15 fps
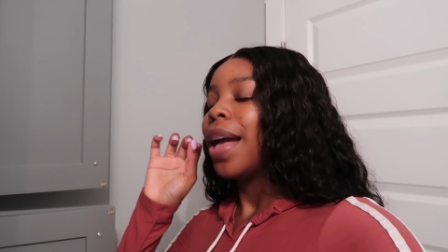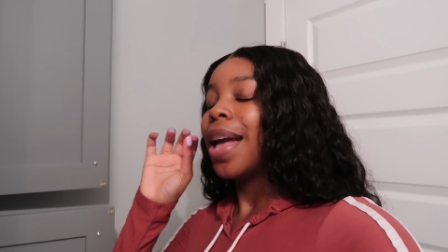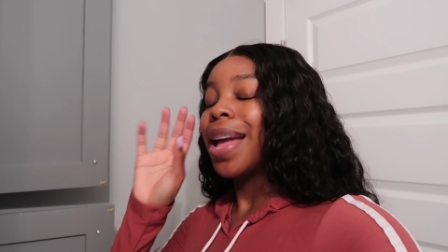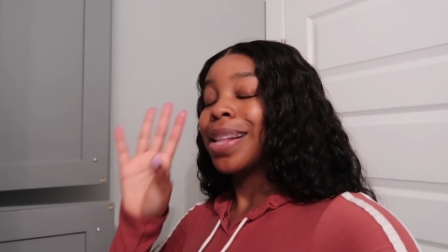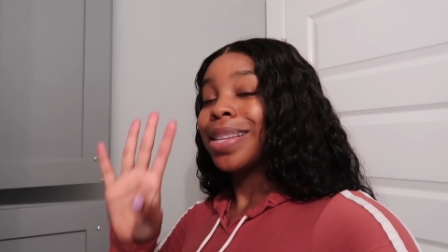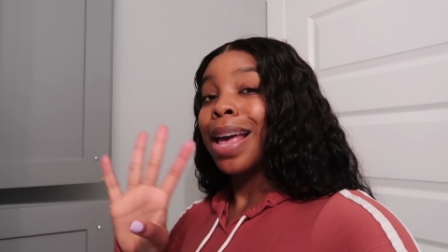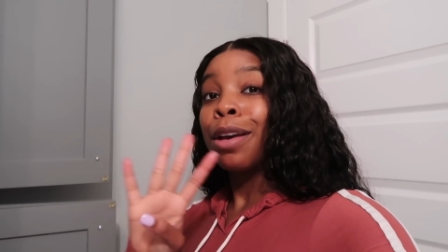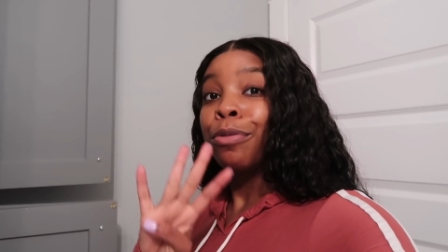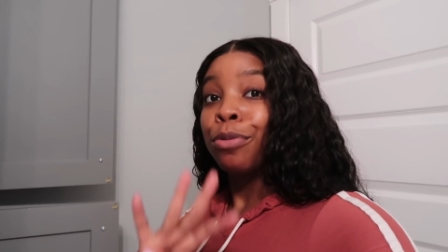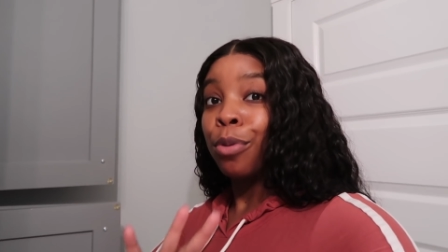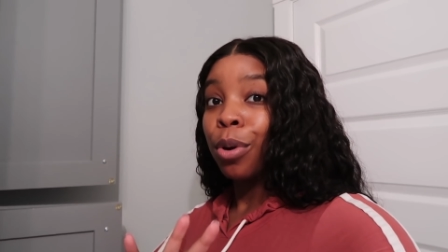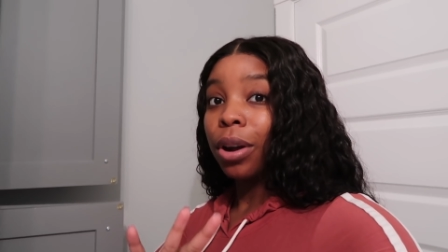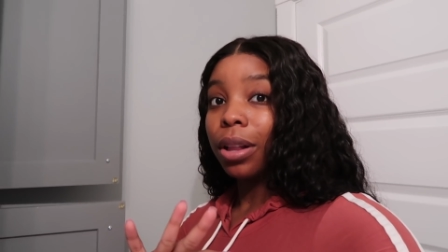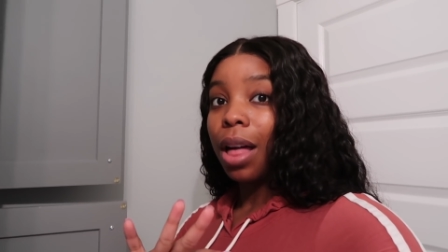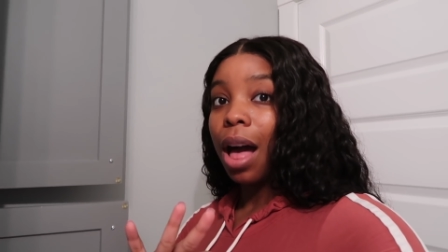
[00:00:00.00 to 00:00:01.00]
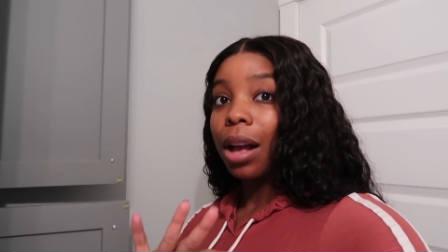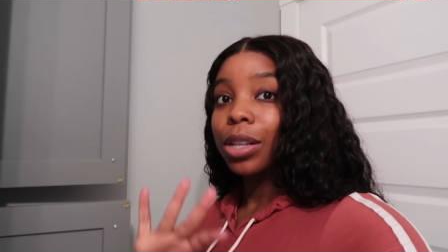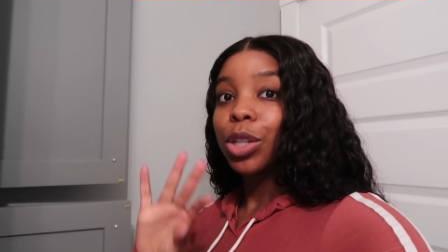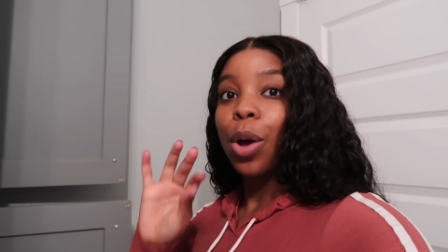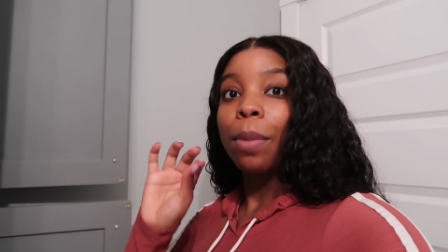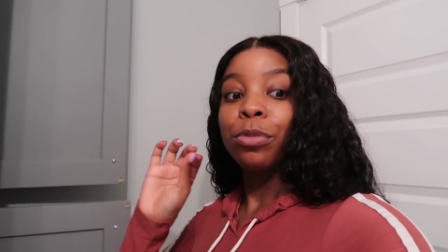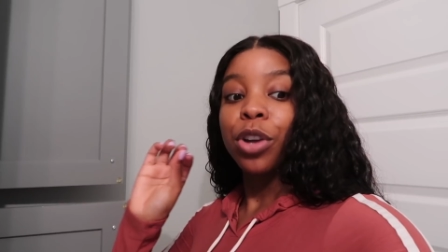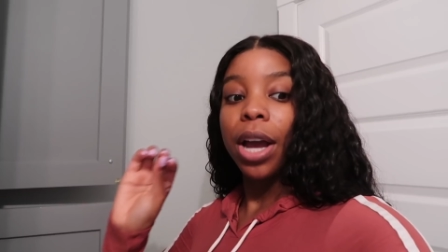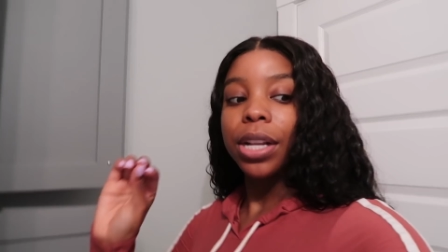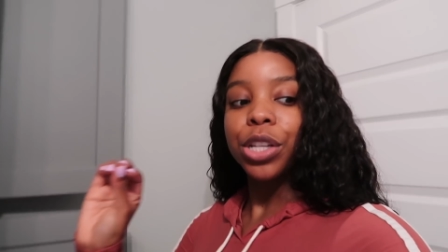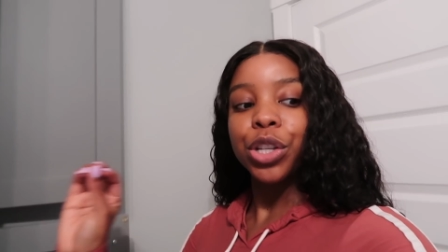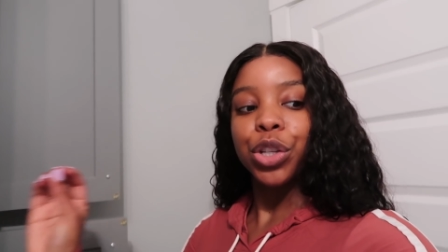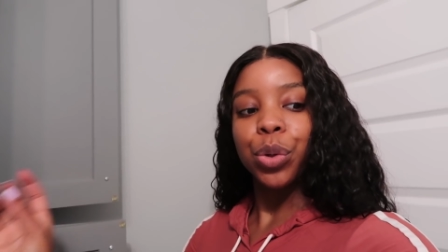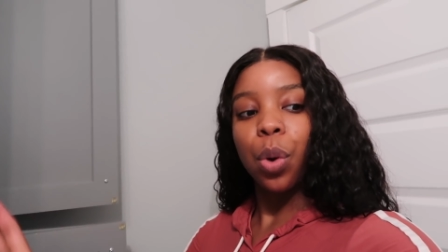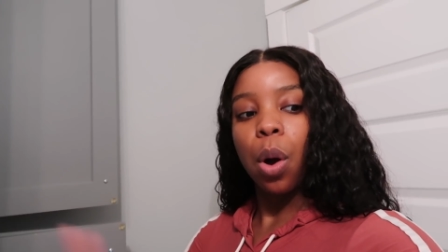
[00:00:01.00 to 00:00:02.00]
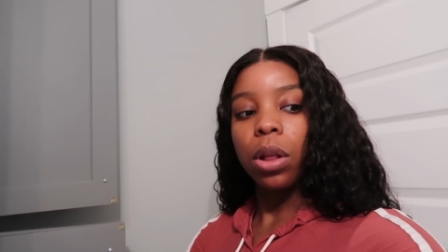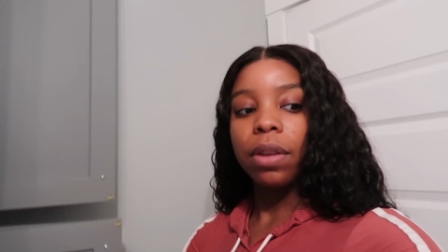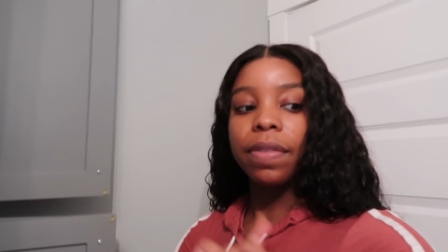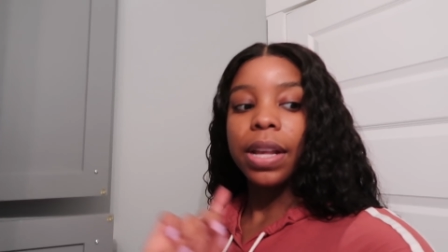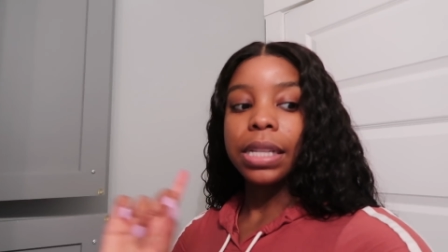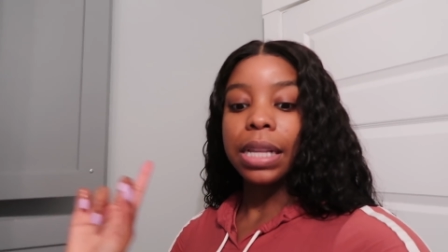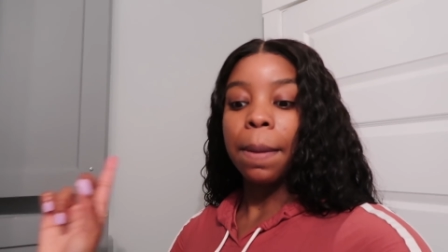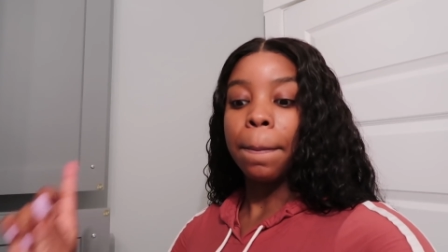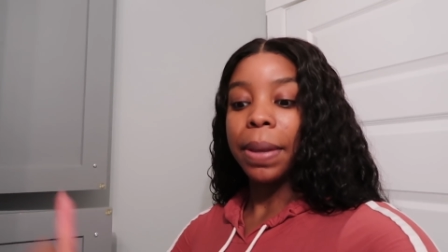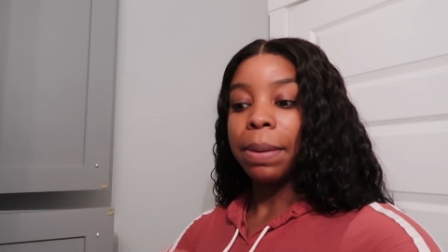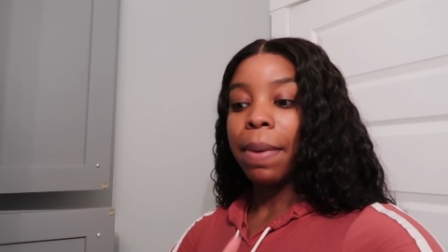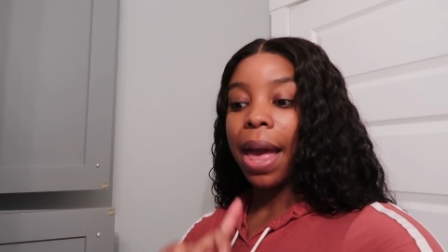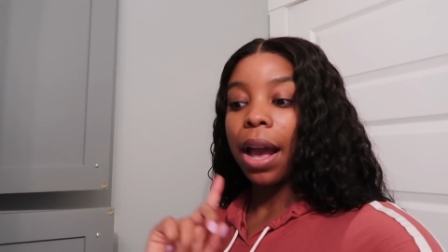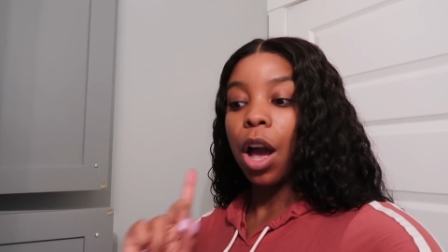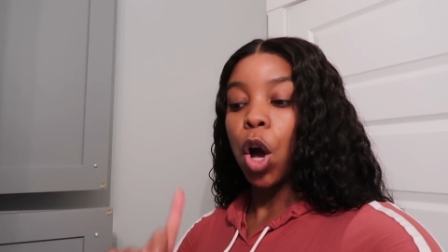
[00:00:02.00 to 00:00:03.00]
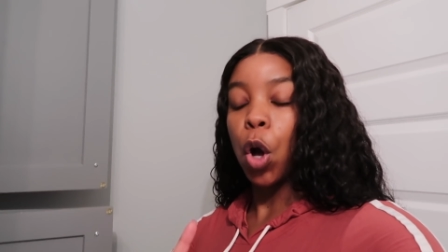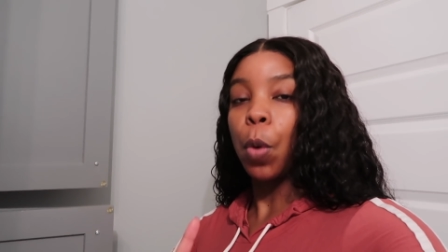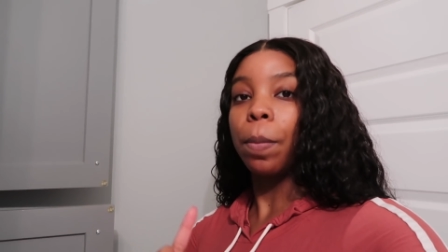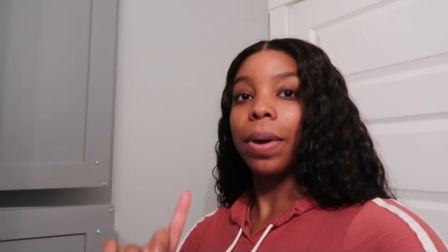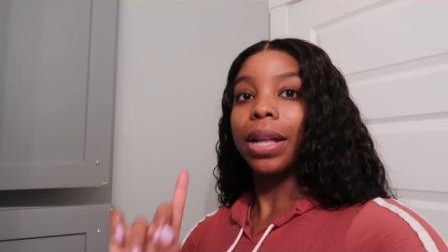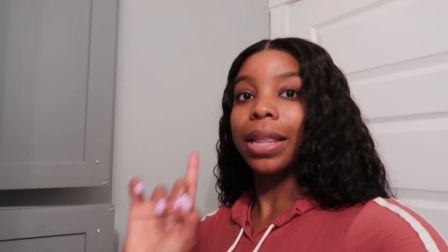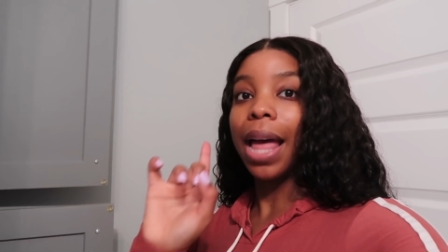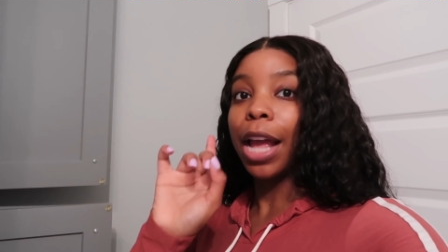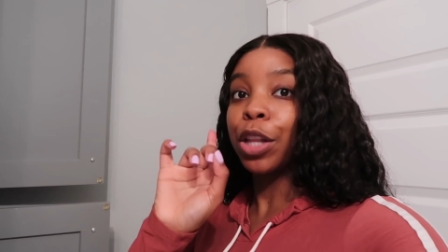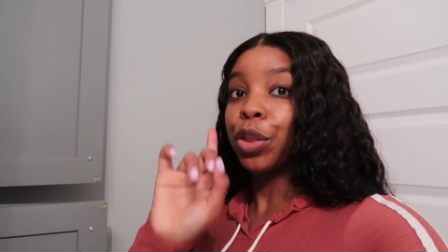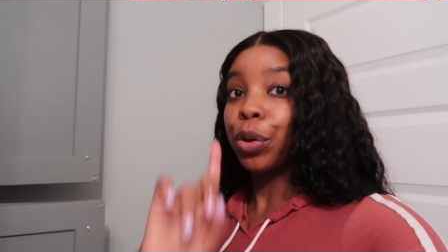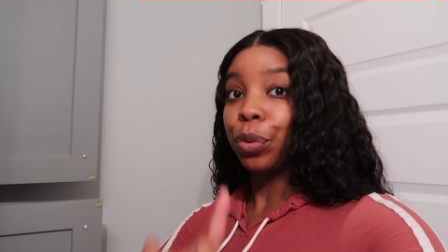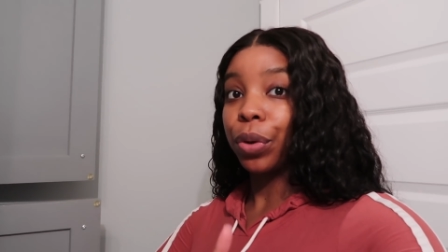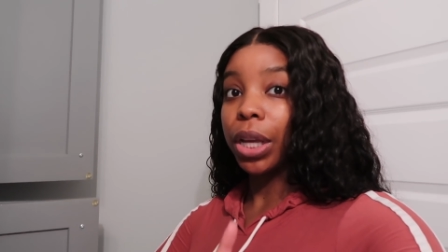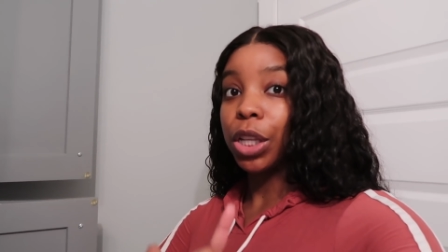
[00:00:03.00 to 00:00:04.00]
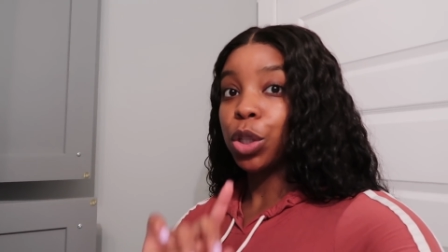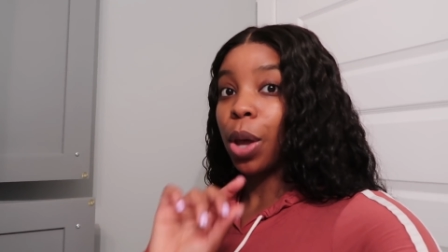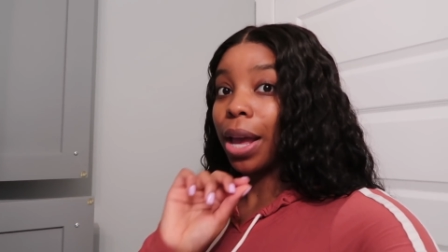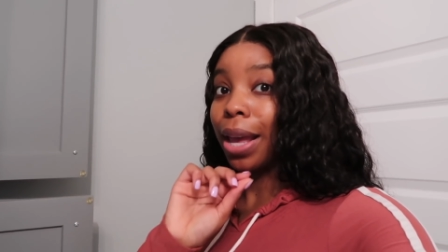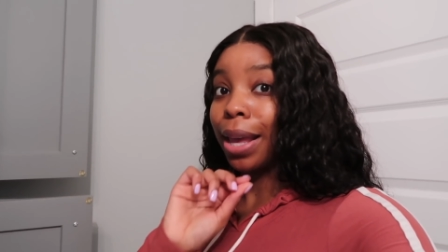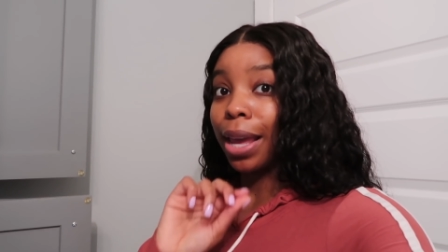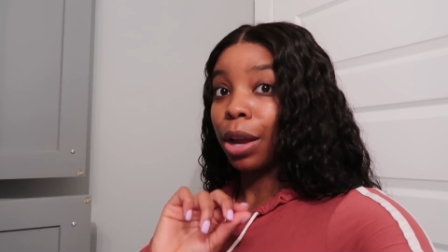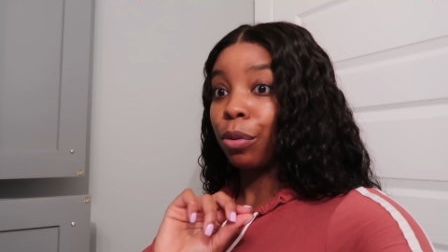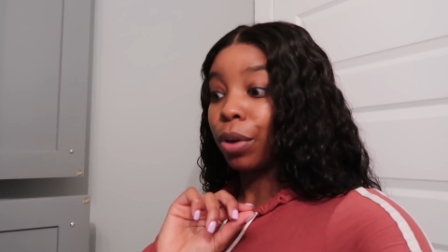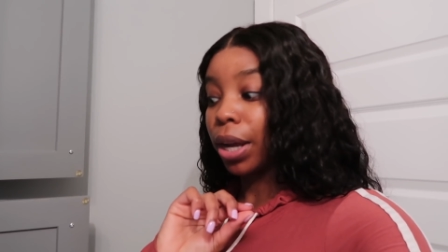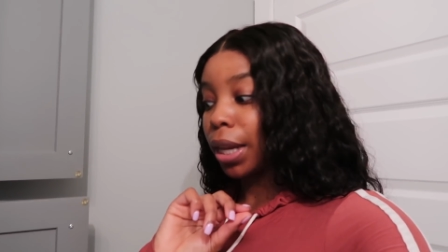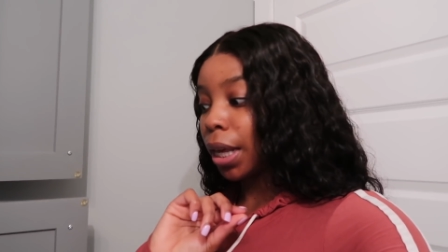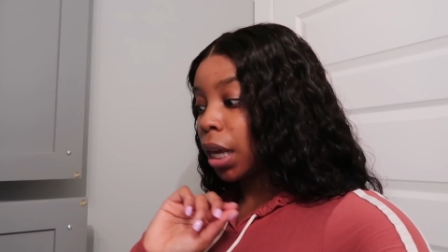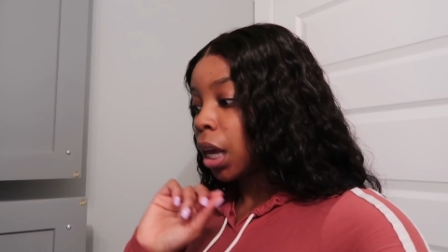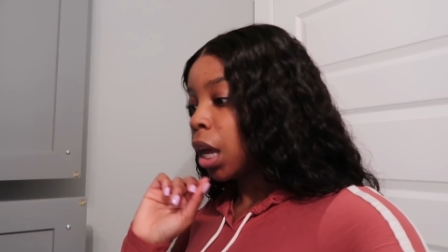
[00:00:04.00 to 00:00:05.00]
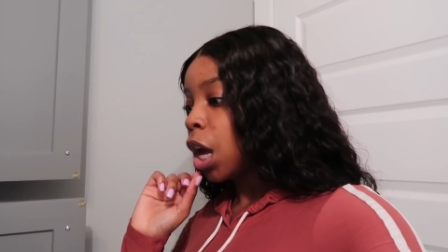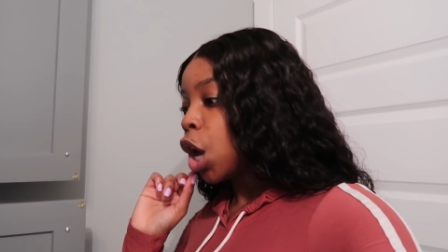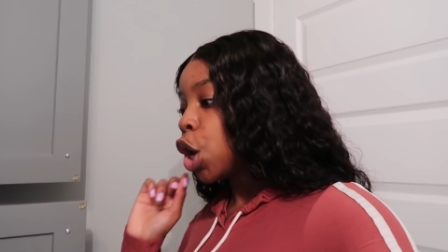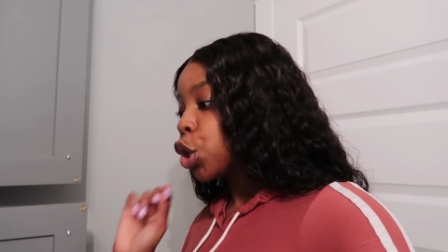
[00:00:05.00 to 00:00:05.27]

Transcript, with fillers: it's at four o'clock so i'm trying to do all of this and be back home by like three so i can get ready